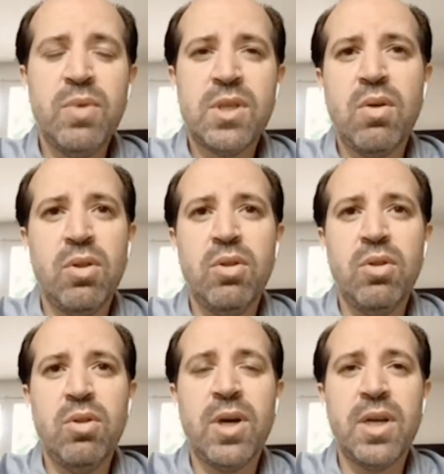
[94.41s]
We saw on
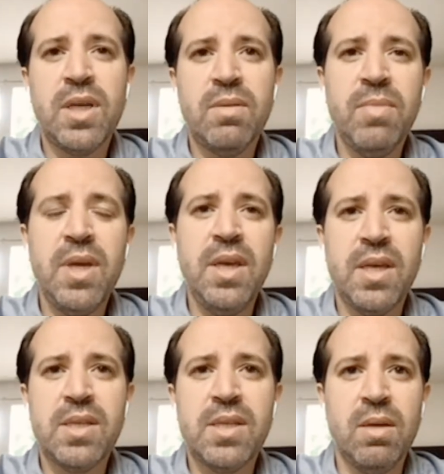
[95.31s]
the market
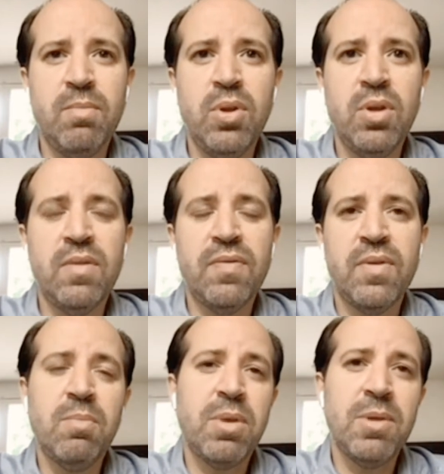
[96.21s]
many examples of
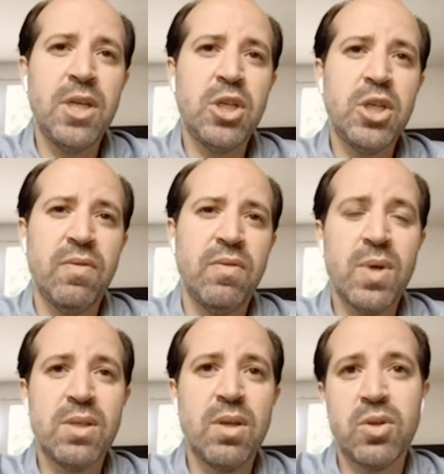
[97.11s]
the implementation
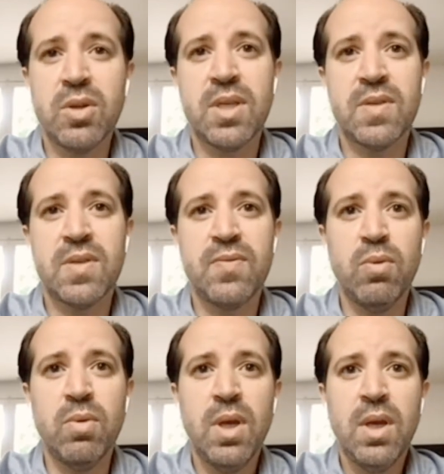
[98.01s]
was not
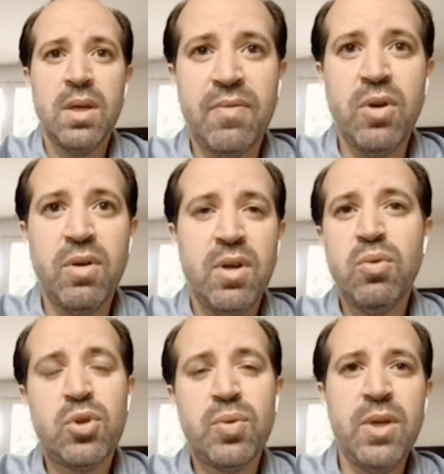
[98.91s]
successful. After
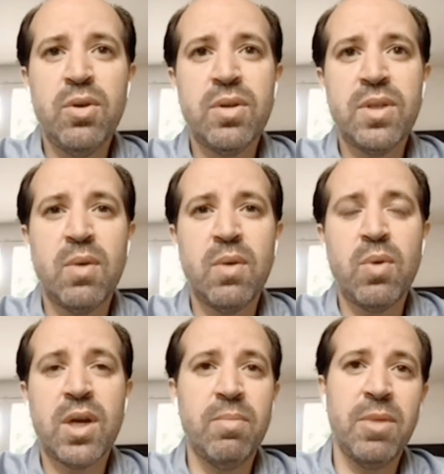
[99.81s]
2-3 years, they
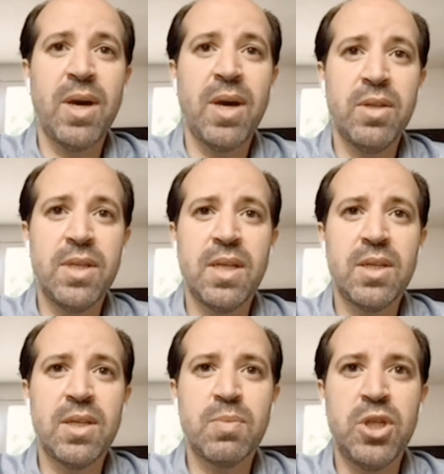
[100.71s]
were coming back on
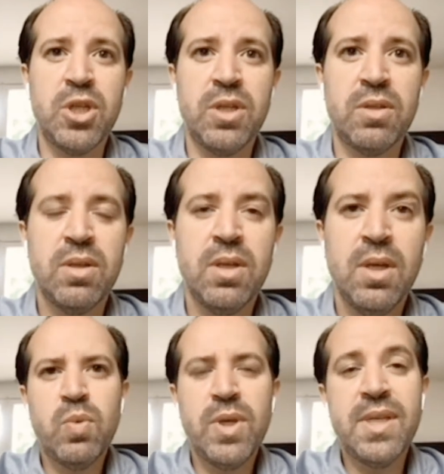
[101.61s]
Excel spreadsheet.
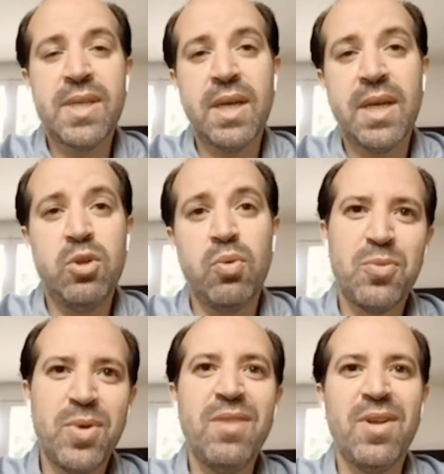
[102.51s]
We decided to
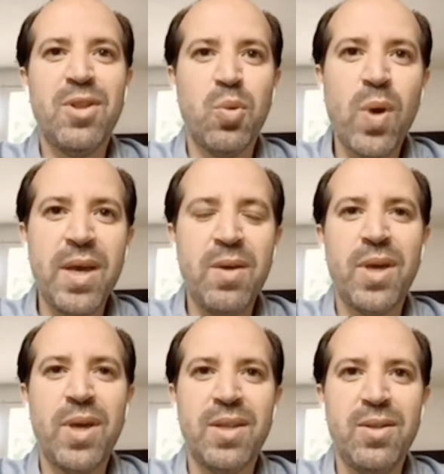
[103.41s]
reinvent the way
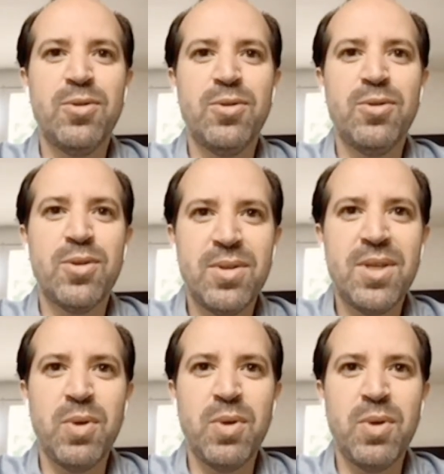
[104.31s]
we can use
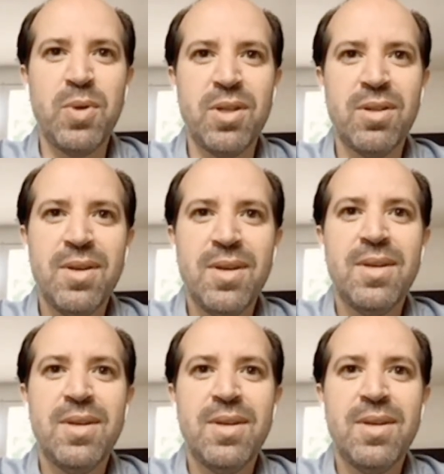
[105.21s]
this tool.